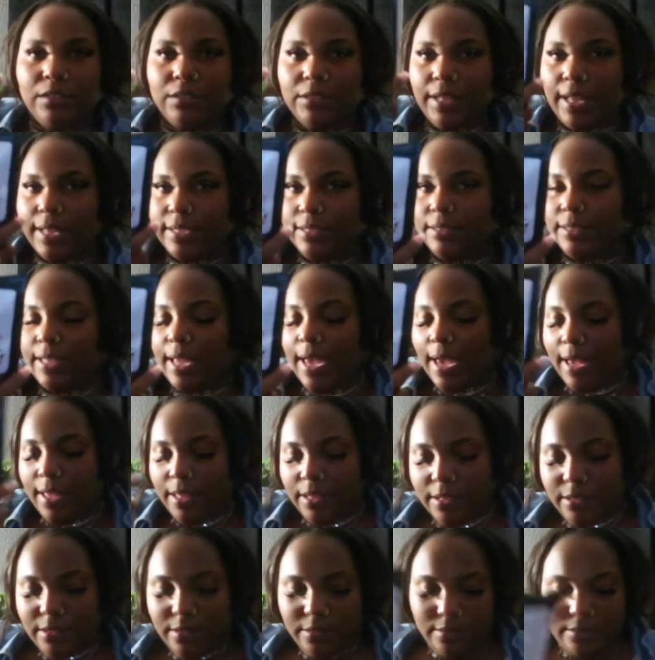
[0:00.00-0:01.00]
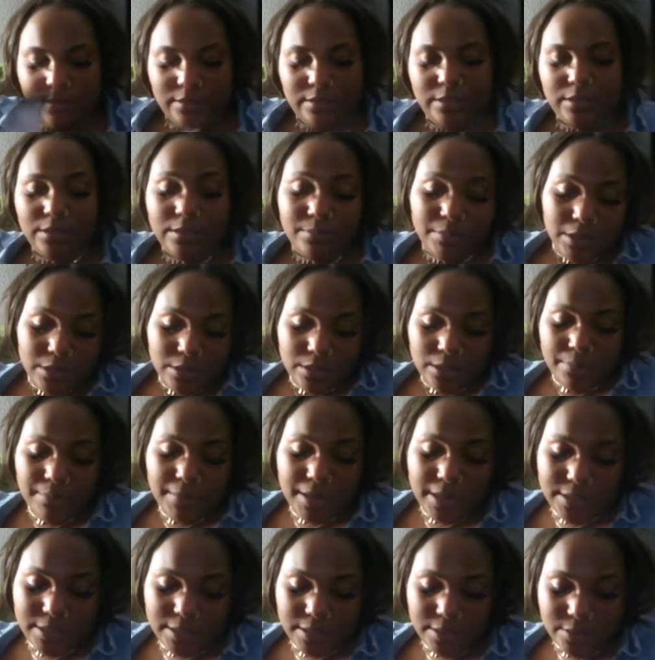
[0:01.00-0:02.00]
that's that it smells
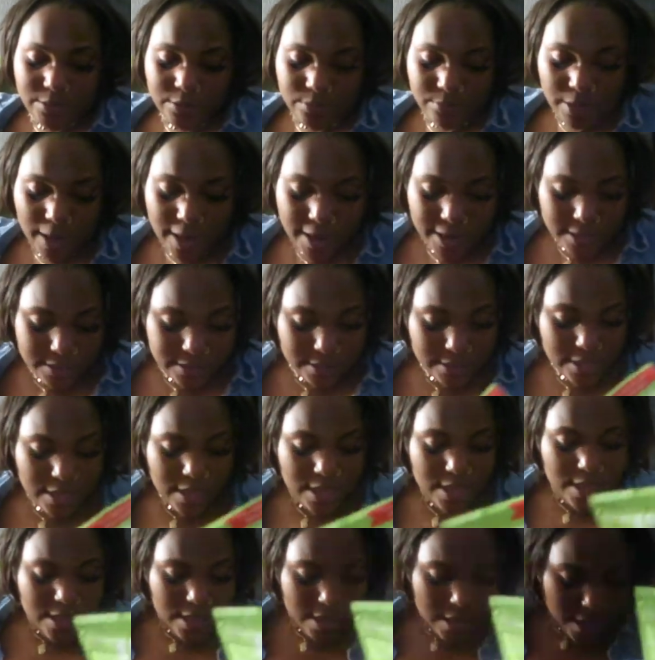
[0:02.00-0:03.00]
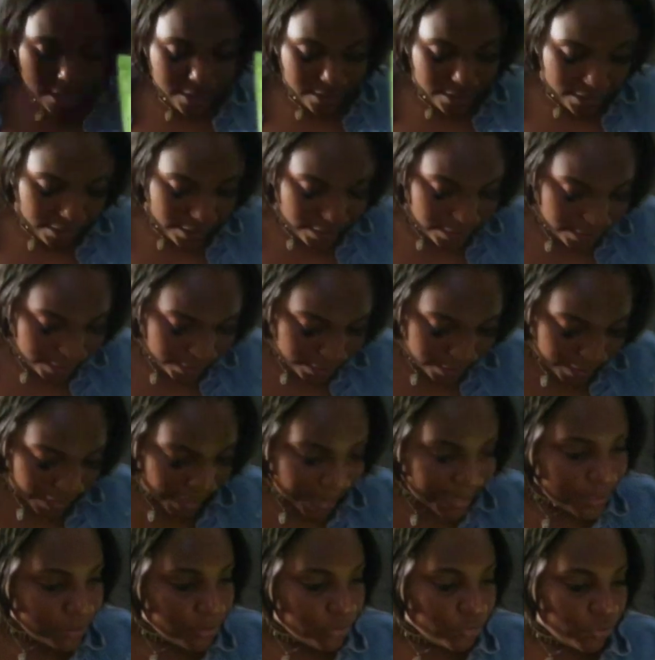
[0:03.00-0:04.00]
amazing too guys and then the
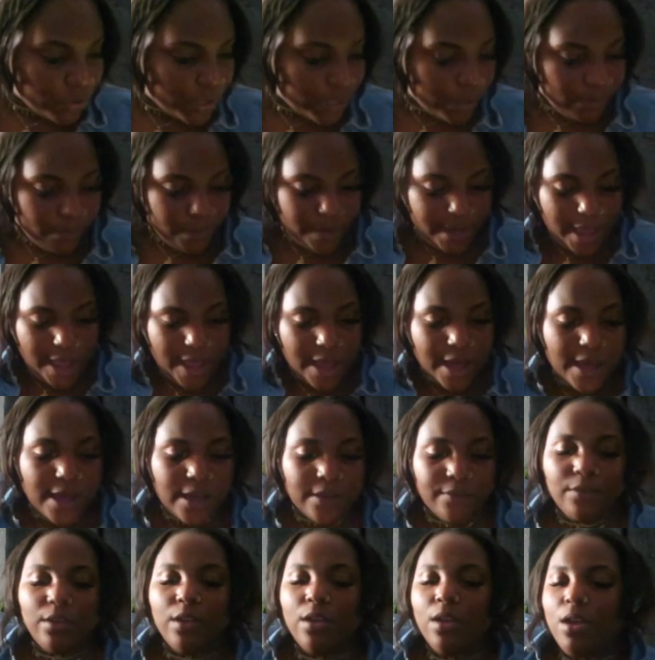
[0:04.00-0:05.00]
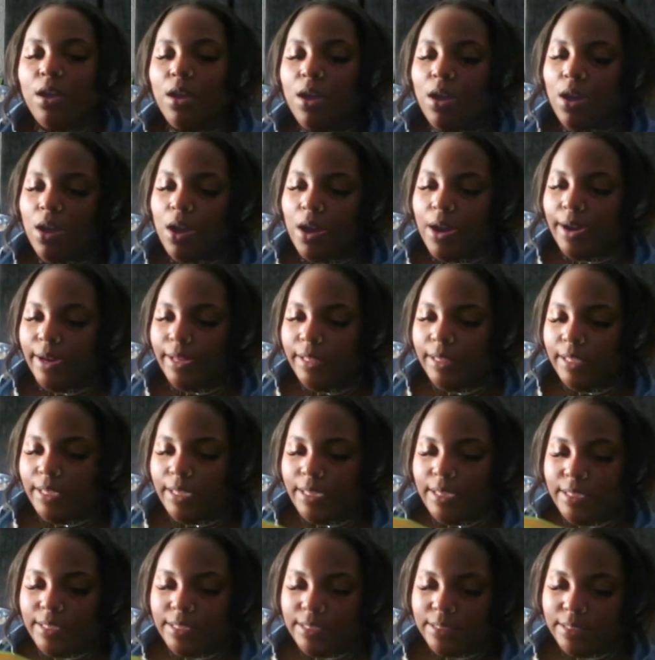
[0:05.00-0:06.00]
last treat we have are
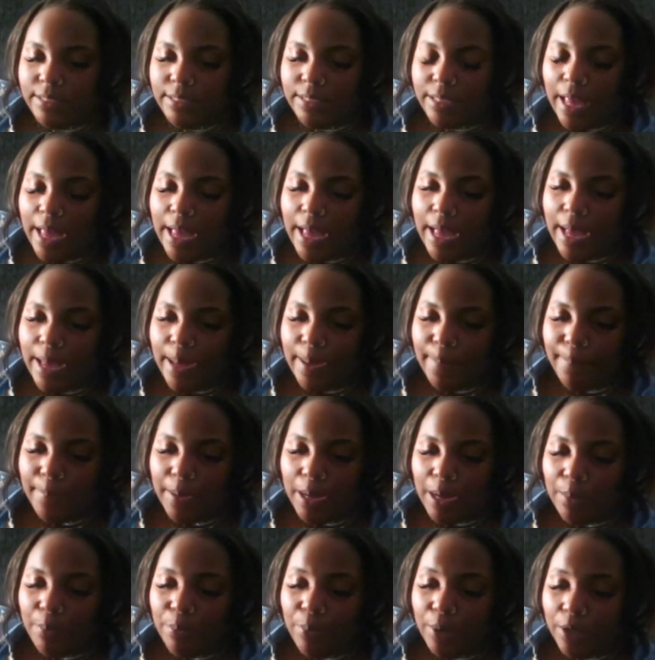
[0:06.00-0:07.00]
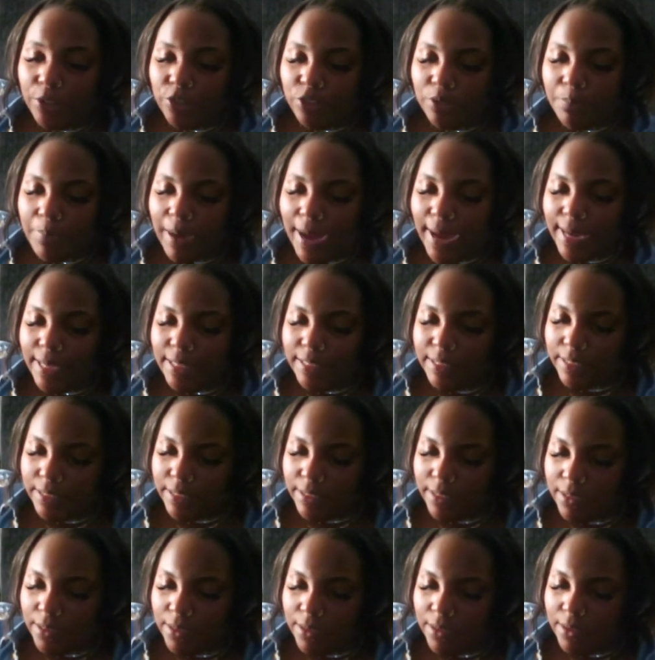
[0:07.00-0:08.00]
these um brunch
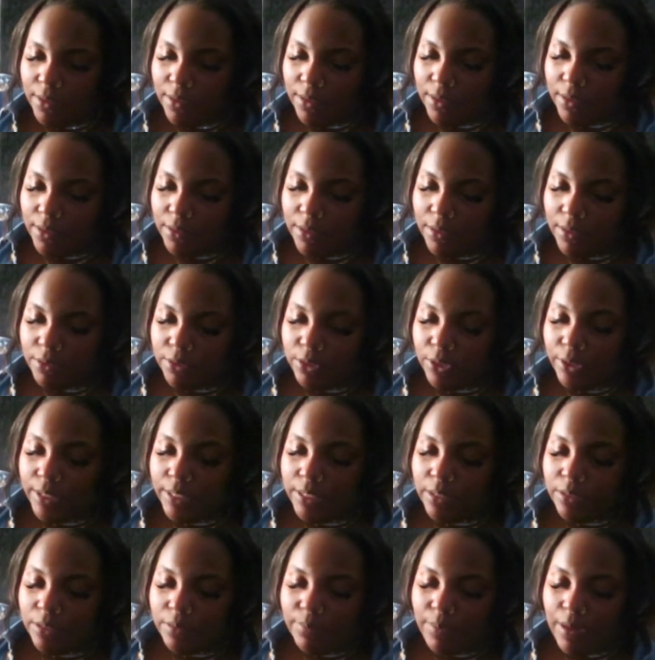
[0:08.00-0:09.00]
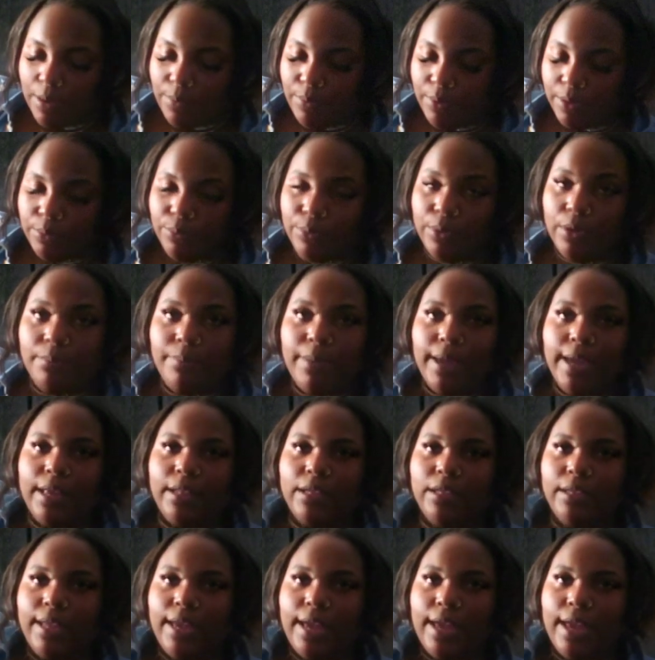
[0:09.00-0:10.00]
bites so this is made with real
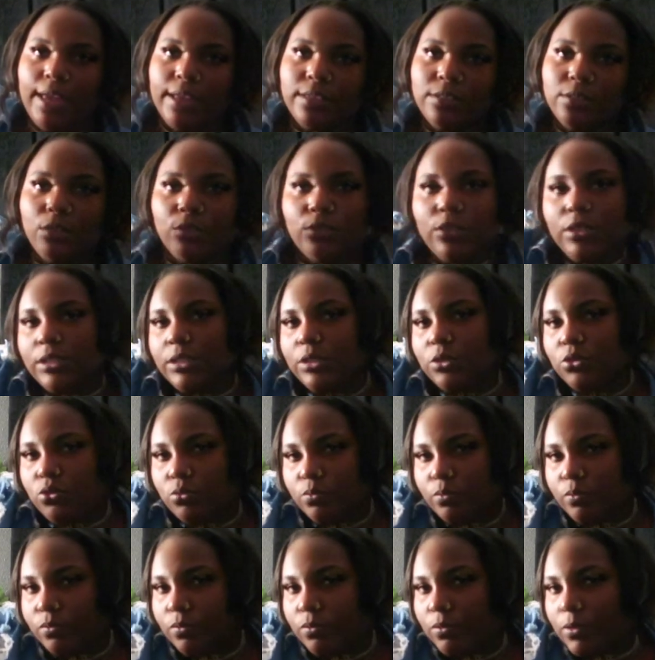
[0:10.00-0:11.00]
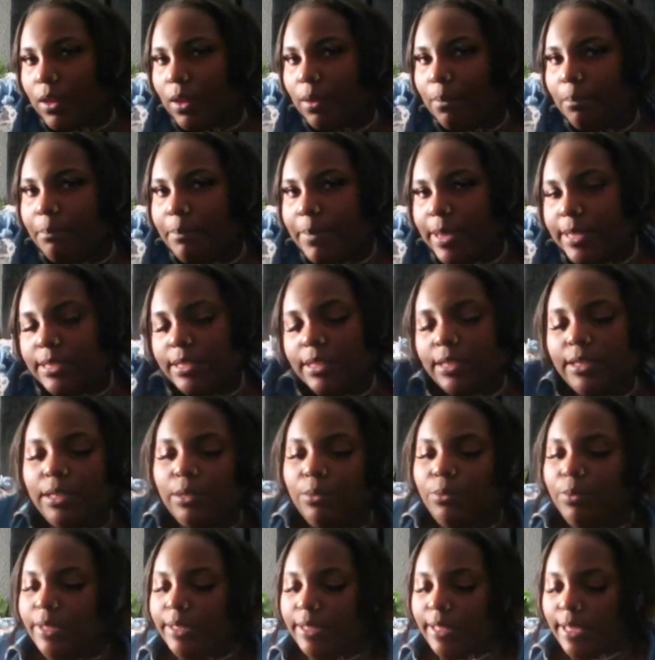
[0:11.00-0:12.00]
bacon and egg so this
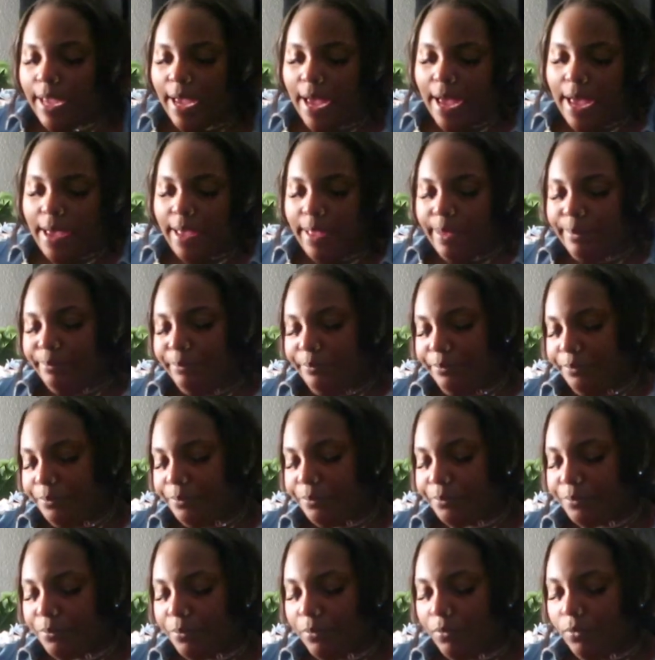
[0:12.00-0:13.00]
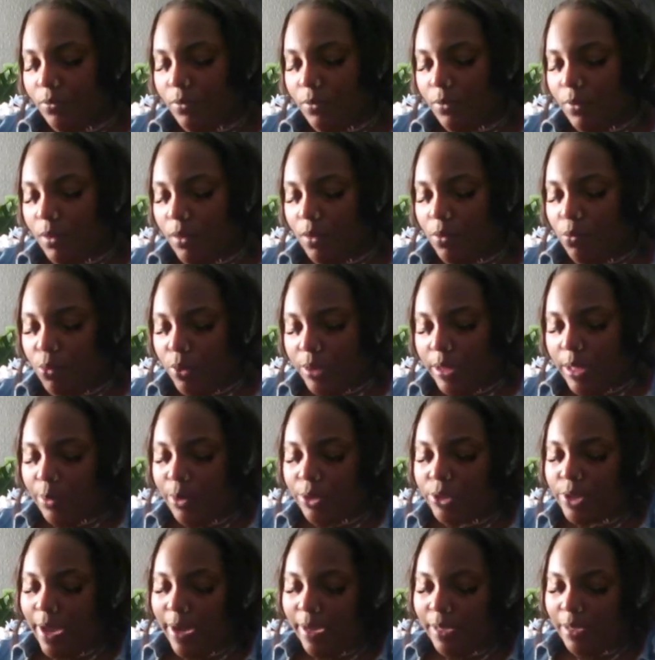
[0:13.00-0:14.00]
basically what they had what they
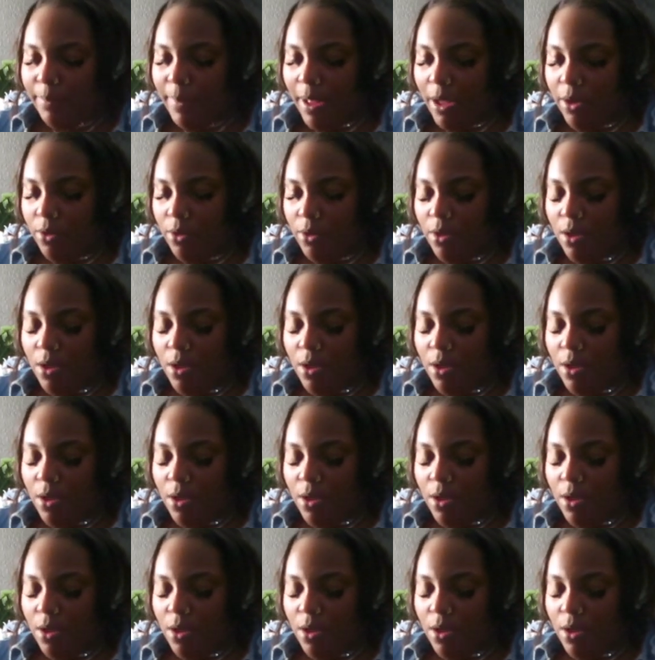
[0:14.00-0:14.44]
were talking about